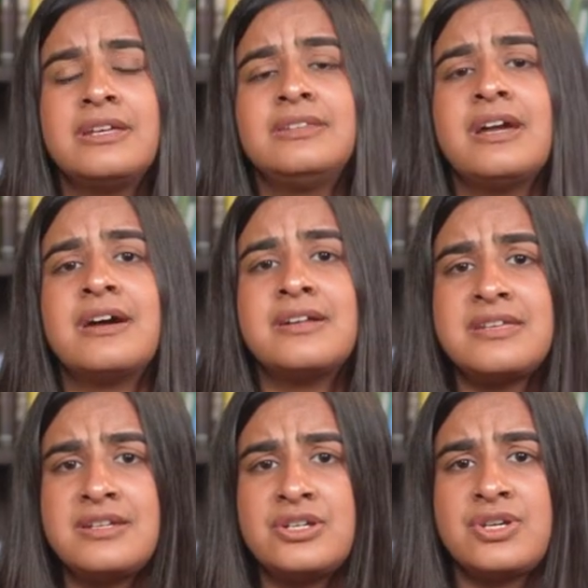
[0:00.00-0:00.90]
they
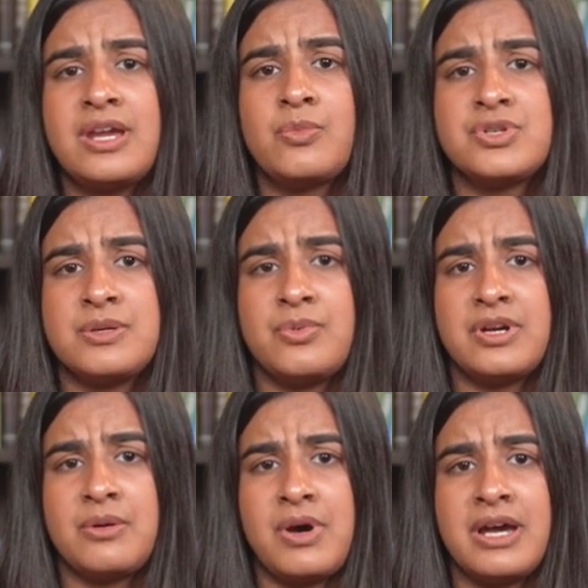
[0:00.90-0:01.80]
arrested Sheikh
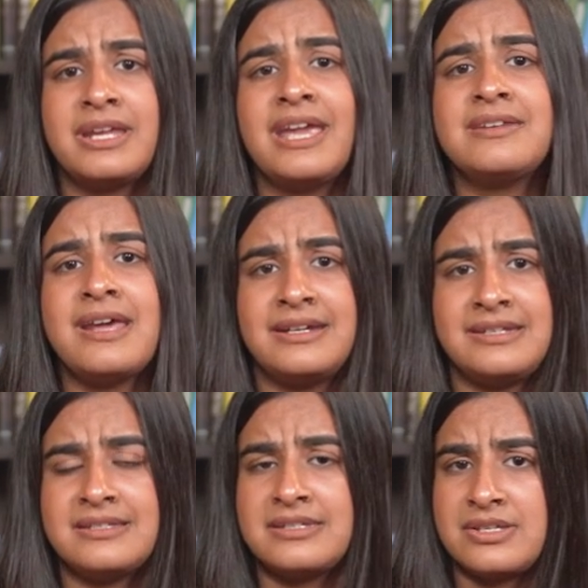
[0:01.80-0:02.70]
Mujibur Rahman in
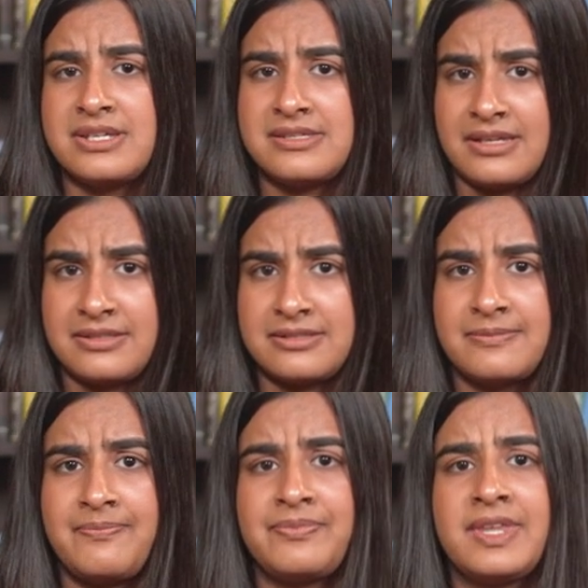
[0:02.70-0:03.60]
1966.
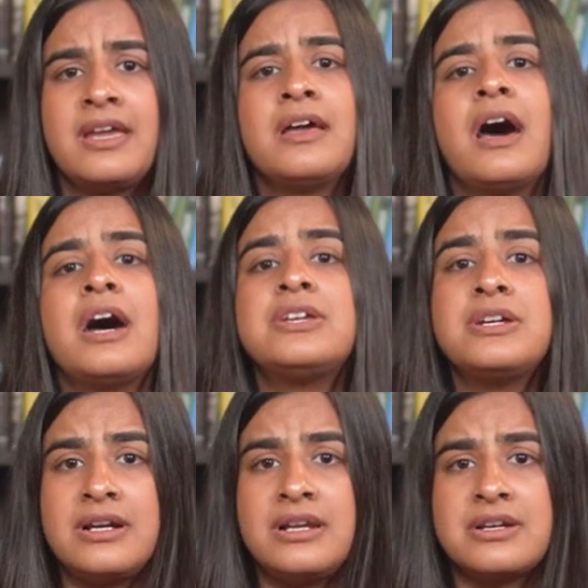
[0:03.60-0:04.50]
A
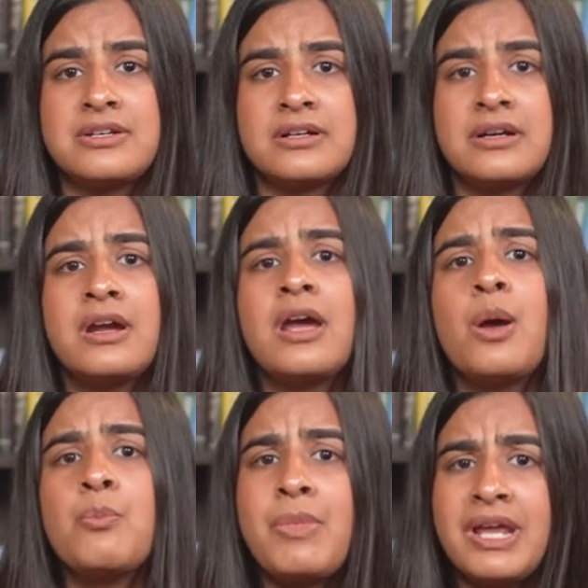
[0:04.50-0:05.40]
year later,
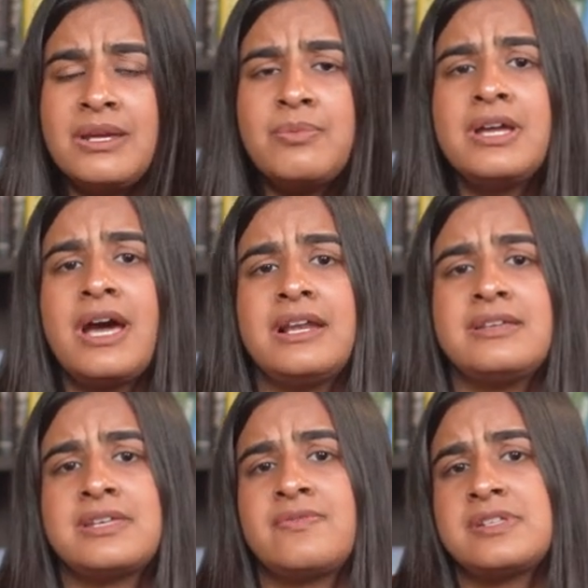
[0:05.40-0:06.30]
many
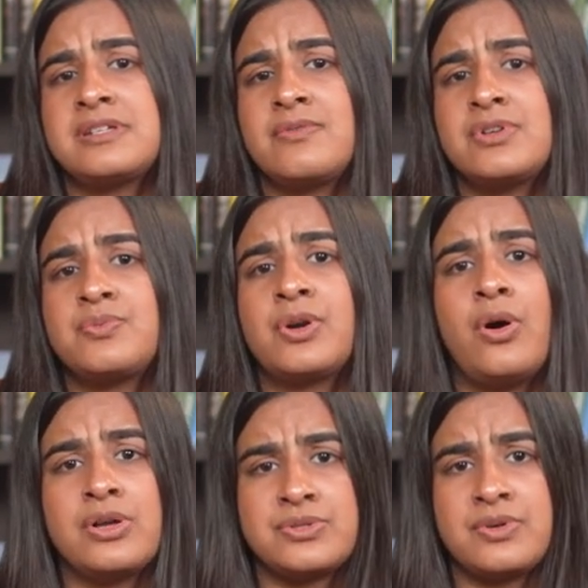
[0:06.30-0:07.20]
Bengali civil servants were
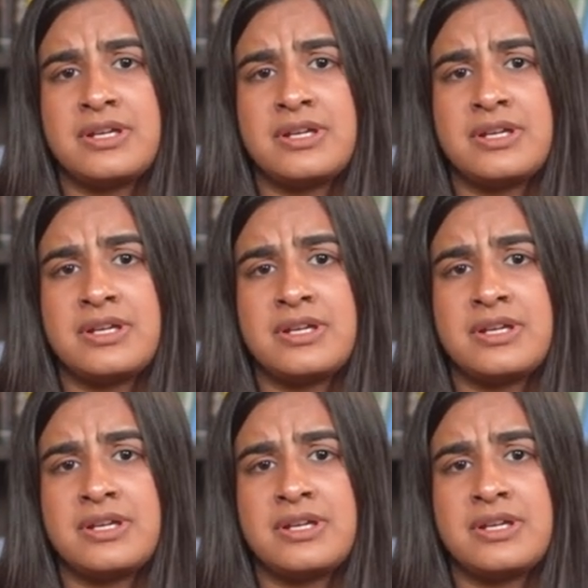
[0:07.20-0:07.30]
also